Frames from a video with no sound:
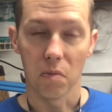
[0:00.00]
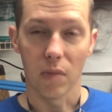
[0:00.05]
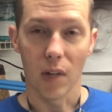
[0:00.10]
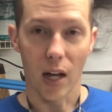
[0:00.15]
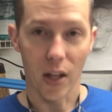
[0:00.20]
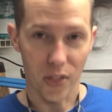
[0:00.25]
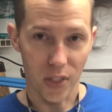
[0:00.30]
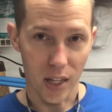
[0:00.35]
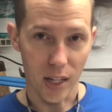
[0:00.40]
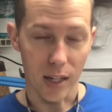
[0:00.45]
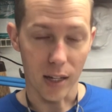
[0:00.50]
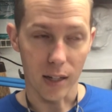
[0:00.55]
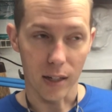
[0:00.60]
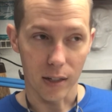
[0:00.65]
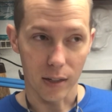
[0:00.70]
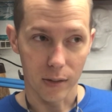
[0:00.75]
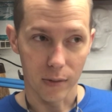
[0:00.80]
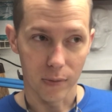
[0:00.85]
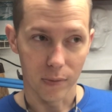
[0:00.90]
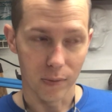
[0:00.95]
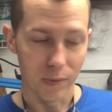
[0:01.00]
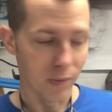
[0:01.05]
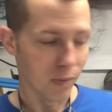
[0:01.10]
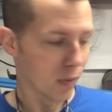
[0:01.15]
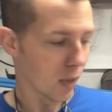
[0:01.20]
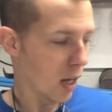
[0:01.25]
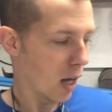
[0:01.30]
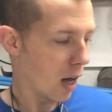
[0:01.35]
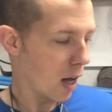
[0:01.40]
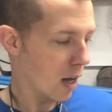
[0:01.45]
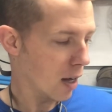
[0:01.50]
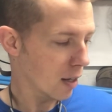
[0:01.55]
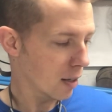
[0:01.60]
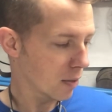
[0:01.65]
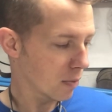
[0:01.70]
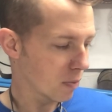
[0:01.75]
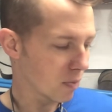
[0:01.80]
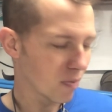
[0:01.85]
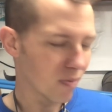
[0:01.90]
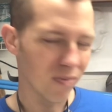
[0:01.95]
I think. I'm
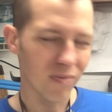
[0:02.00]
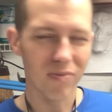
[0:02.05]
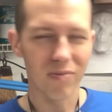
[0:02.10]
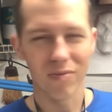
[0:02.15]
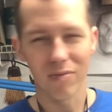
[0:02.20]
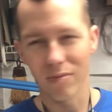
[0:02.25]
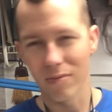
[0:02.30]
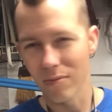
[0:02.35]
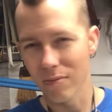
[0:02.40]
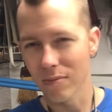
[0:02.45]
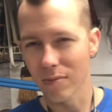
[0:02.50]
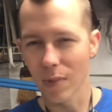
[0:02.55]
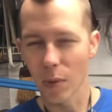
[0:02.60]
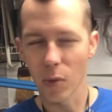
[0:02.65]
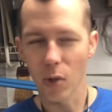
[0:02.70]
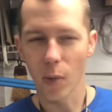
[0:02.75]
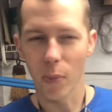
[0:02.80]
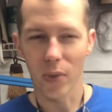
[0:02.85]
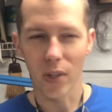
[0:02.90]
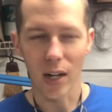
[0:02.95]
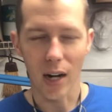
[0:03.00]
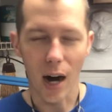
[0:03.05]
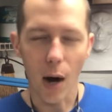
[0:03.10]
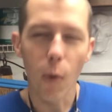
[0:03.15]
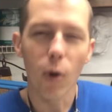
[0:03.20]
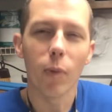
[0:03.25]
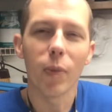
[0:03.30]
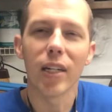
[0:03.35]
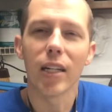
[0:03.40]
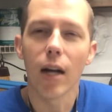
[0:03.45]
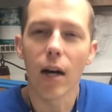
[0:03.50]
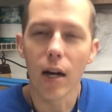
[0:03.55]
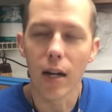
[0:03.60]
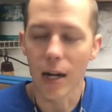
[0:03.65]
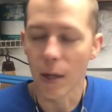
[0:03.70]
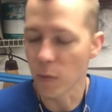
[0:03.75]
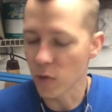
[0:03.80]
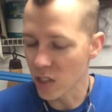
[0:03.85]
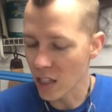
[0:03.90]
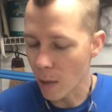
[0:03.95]
up in there. I want to be done.
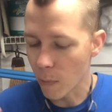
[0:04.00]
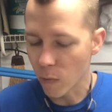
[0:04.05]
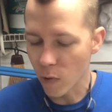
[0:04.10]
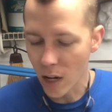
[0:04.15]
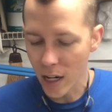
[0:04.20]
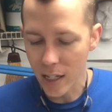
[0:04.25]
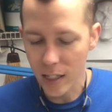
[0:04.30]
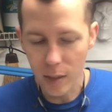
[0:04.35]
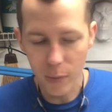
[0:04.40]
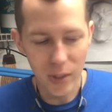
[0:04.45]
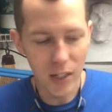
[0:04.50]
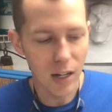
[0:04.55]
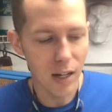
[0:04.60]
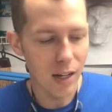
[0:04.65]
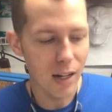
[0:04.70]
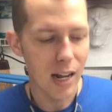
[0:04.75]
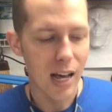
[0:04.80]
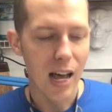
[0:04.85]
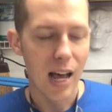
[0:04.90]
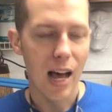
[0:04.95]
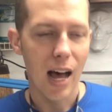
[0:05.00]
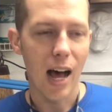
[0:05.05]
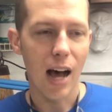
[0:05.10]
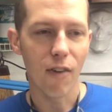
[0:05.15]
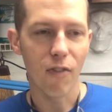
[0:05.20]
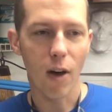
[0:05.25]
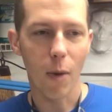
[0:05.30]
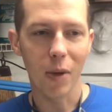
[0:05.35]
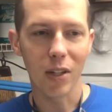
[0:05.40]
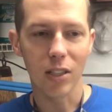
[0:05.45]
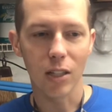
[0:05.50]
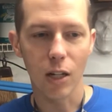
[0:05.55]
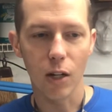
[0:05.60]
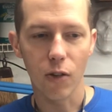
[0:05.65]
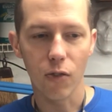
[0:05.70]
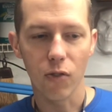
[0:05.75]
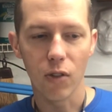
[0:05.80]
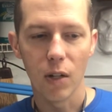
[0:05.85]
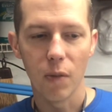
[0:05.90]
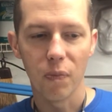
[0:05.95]
I'm ready to be done. I found
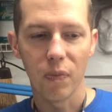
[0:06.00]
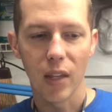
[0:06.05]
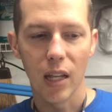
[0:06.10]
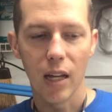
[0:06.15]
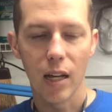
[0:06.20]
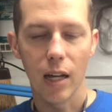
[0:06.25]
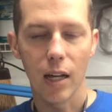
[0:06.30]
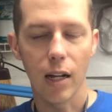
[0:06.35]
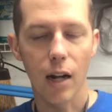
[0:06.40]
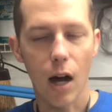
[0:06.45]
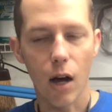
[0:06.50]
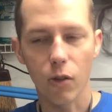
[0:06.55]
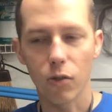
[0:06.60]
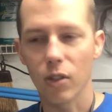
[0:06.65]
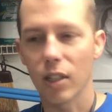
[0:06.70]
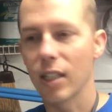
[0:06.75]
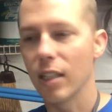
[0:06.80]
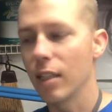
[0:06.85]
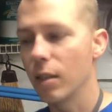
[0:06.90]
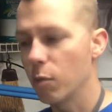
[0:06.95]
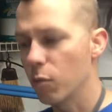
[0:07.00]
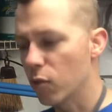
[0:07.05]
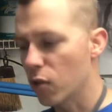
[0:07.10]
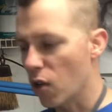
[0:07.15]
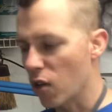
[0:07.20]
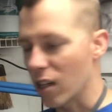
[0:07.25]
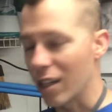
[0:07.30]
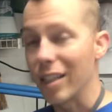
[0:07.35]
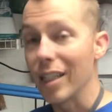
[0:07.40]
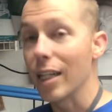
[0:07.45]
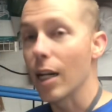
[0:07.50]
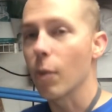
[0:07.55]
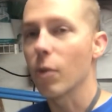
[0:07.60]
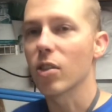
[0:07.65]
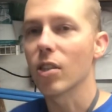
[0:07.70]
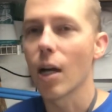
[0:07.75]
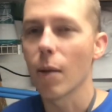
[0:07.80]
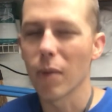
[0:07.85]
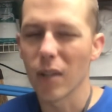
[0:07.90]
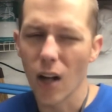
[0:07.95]
myself, I'll keep starting to clean up the
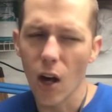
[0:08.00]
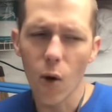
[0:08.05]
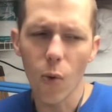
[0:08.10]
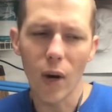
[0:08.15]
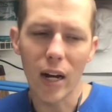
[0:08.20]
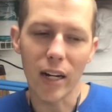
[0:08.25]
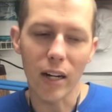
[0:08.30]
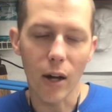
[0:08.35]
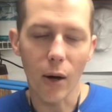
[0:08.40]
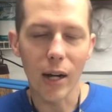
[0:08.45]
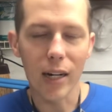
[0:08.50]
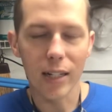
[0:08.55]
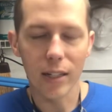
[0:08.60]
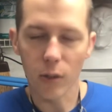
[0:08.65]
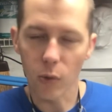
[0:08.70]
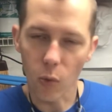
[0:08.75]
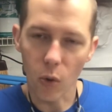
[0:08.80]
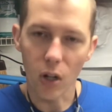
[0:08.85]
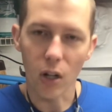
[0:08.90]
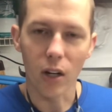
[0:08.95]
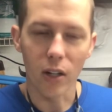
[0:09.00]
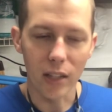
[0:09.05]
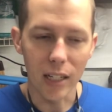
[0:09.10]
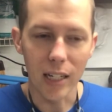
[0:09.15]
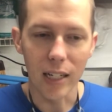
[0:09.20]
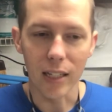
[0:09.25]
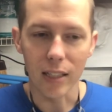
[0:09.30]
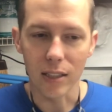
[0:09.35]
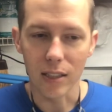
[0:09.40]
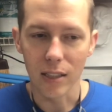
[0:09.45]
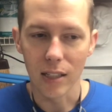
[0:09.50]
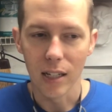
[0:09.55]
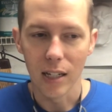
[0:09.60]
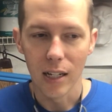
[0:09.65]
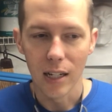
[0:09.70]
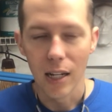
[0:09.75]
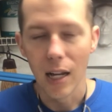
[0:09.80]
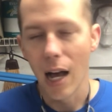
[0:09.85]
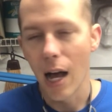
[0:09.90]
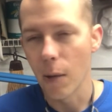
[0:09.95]
shop. I'm like, oh wait, no, I need to work on this.
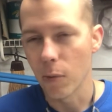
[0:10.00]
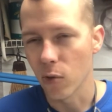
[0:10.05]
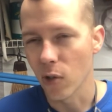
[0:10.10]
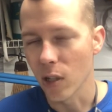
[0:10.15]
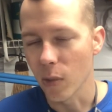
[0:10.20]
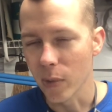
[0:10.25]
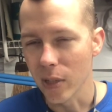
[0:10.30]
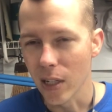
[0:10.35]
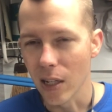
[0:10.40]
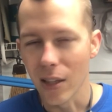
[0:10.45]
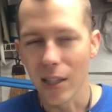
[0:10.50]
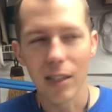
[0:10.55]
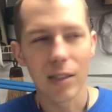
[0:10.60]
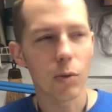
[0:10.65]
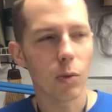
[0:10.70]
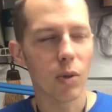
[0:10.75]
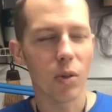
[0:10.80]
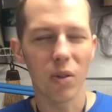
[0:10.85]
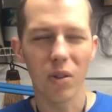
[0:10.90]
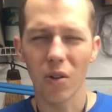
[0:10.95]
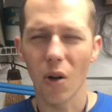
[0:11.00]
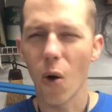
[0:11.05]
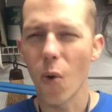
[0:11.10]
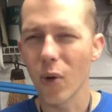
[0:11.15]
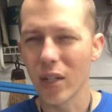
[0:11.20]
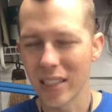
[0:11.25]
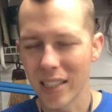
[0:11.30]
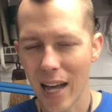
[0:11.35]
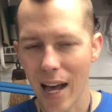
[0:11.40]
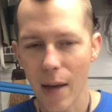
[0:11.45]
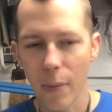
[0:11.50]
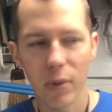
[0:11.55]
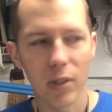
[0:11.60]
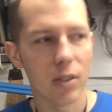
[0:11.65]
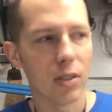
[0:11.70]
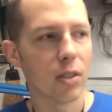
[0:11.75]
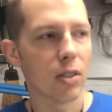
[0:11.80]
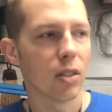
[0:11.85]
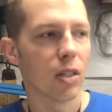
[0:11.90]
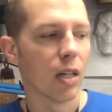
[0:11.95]
I'm just ready to be done. It always
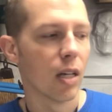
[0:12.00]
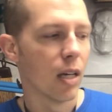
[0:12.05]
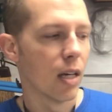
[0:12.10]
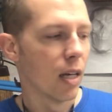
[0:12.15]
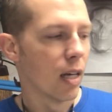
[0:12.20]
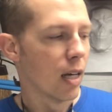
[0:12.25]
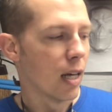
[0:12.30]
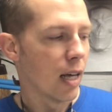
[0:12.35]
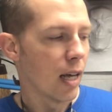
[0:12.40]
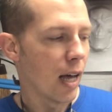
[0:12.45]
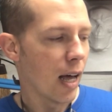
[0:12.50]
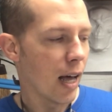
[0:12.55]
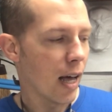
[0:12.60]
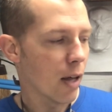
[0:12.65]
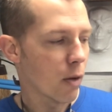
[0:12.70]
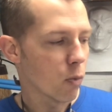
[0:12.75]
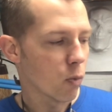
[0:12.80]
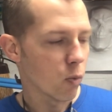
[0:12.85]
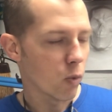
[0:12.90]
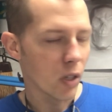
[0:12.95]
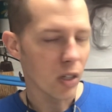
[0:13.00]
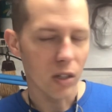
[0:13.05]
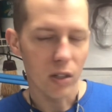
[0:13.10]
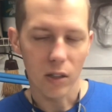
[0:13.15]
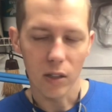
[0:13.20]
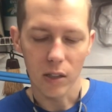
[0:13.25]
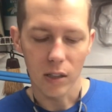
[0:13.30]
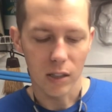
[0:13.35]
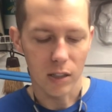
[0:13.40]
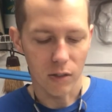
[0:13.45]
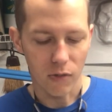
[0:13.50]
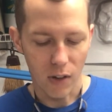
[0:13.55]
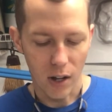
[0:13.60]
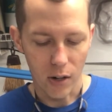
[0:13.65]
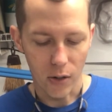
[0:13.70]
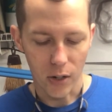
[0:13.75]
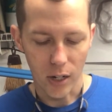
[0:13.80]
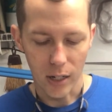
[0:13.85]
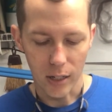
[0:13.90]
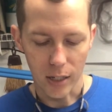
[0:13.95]
happens, and it's
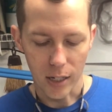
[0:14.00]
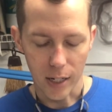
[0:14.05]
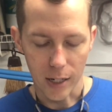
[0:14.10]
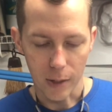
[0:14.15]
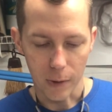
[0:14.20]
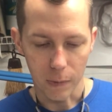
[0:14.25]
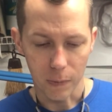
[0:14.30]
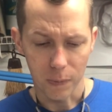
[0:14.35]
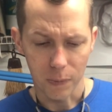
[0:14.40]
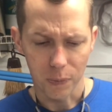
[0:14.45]
final countdown.